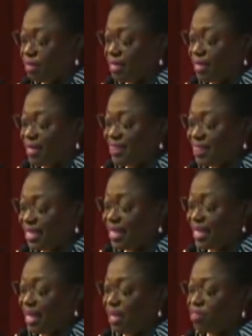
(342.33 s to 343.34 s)
they
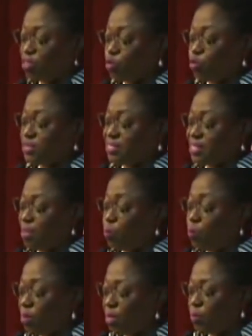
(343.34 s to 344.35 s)
and those they
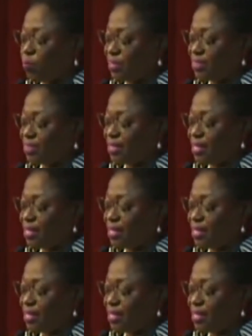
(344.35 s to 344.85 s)
work with